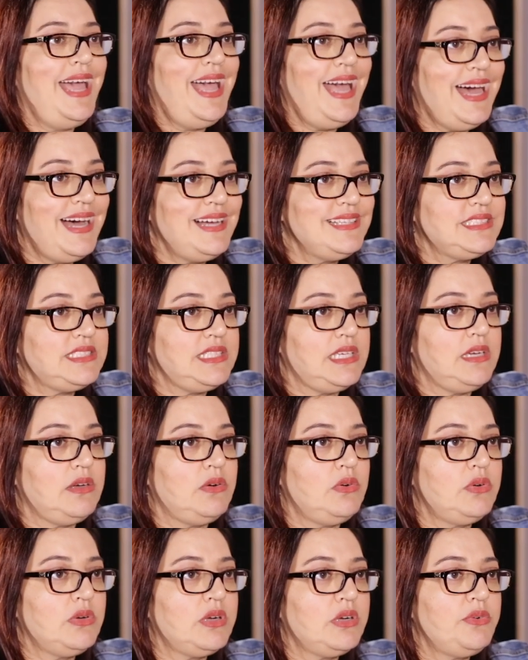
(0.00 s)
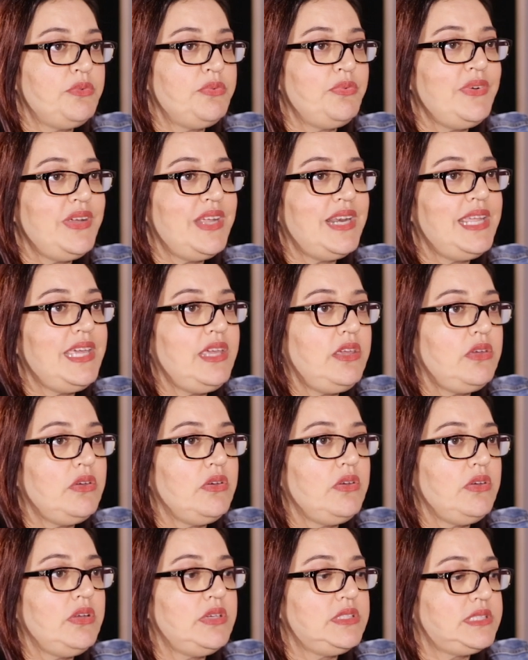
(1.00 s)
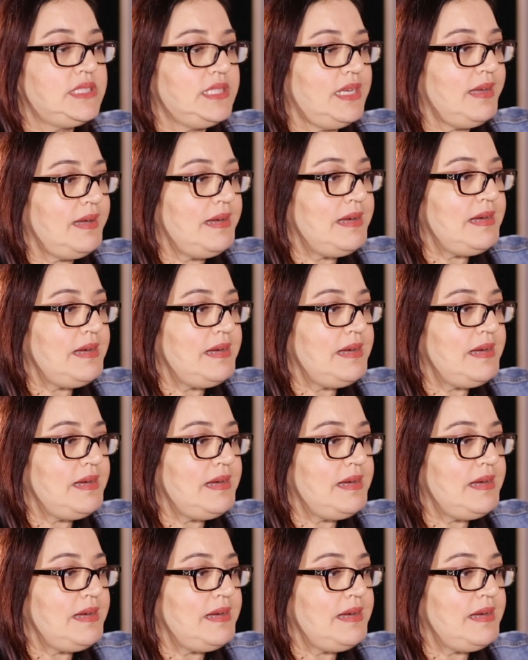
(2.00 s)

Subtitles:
housing or could really use